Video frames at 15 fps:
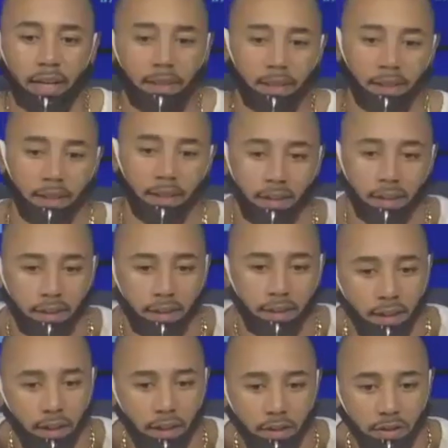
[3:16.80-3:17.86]
think
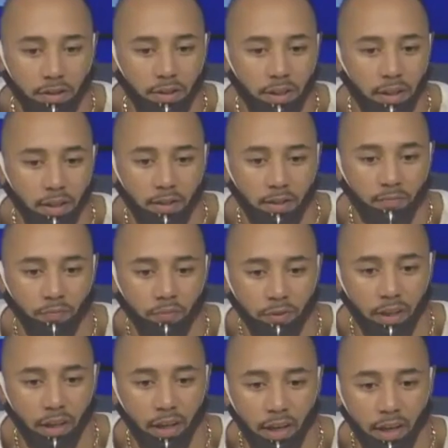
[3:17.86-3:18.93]
like you said,
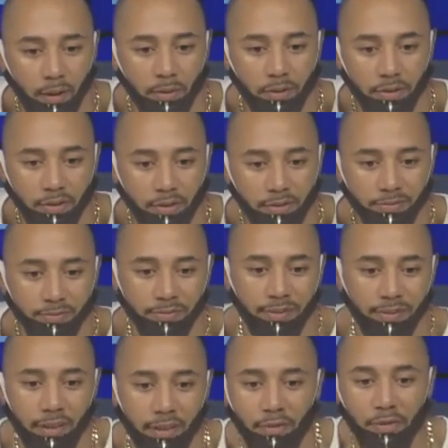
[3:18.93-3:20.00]
I was
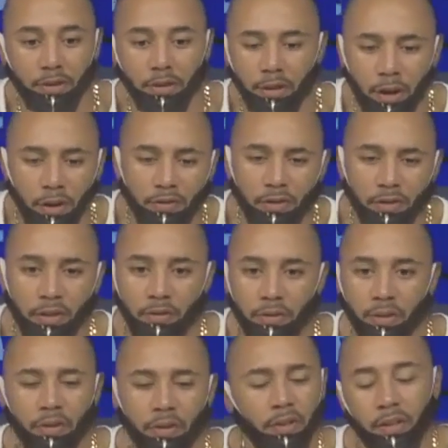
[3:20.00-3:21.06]
definitely nerves are
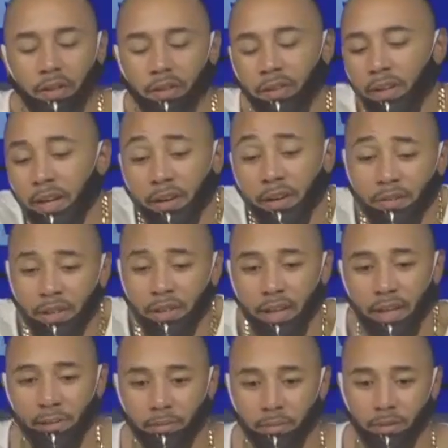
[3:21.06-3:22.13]
definitely there. They're every
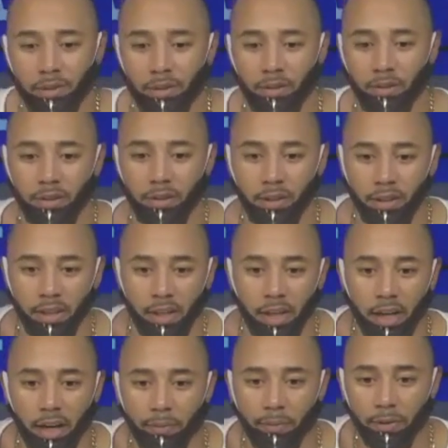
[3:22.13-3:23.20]
game. So,
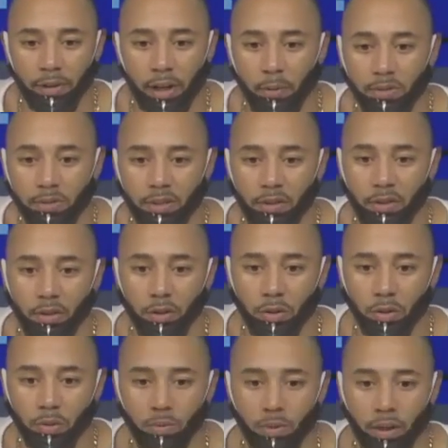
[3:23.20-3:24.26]
I mean, that was nothing
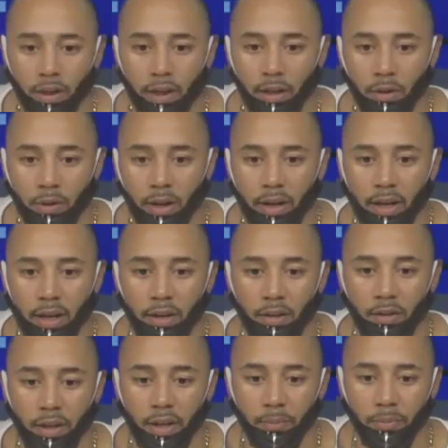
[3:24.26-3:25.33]
new. I kind of know how to
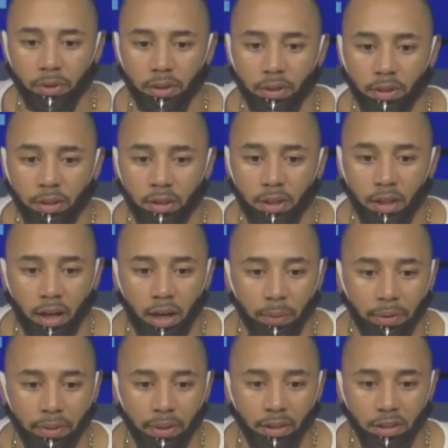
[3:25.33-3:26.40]
handle that. But I
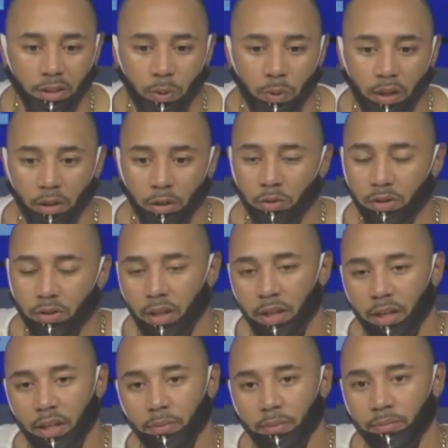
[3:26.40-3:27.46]
would think just being a new
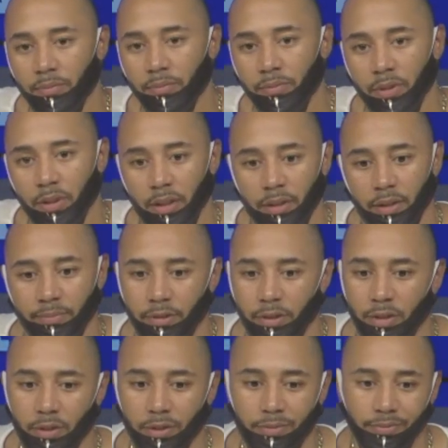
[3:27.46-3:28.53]
stadium,
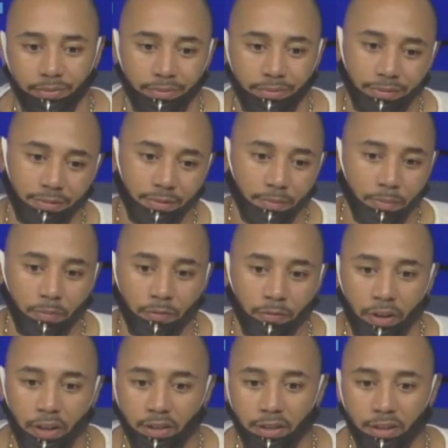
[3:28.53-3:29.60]
you know,
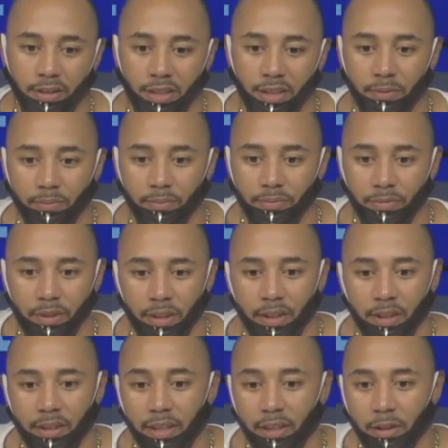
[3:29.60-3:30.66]
facing a team
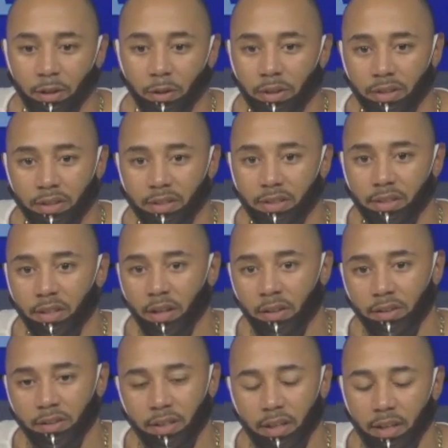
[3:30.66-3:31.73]
that you don't get to see all
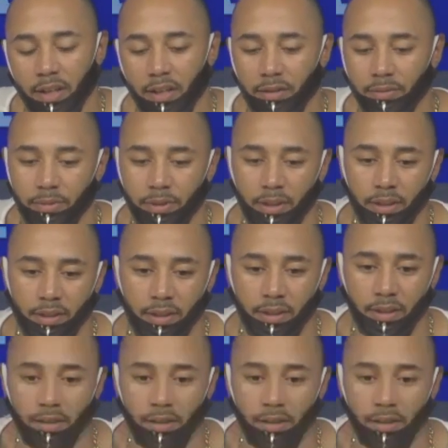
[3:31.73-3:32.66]
the time, I think